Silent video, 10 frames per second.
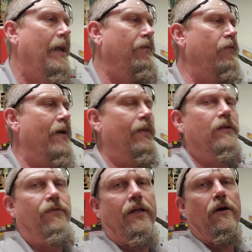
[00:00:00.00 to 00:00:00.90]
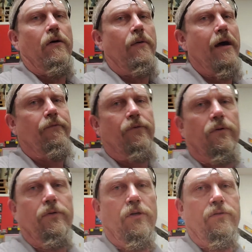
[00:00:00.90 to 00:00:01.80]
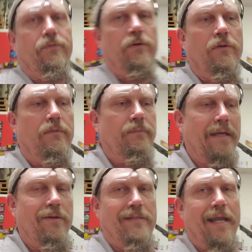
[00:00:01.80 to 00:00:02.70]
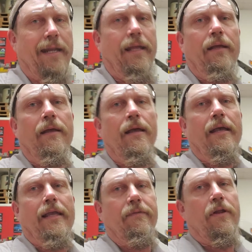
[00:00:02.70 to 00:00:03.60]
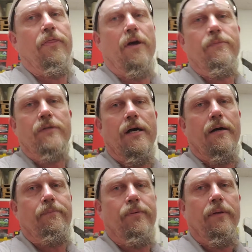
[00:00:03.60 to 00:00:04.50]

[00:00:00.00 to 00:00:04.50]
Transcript: If you found this video helpful, useful, entertaining, give it a thumbs up,